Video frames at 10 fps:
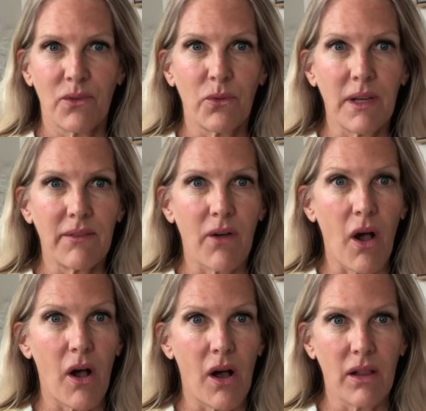We've
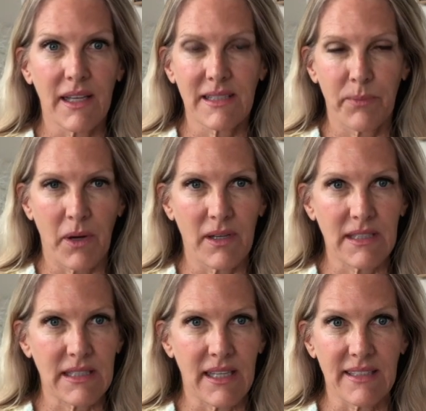all
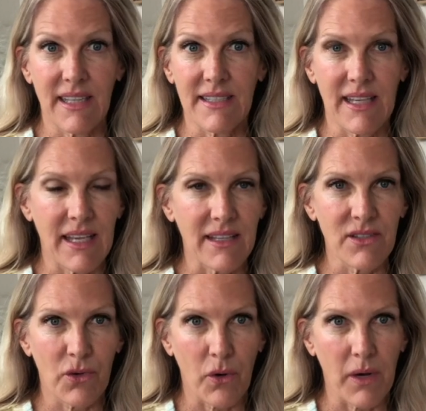experienced things as kids
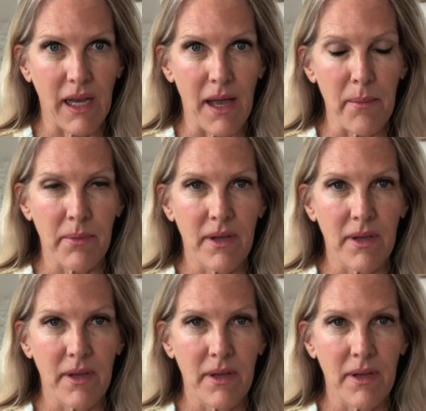growing up,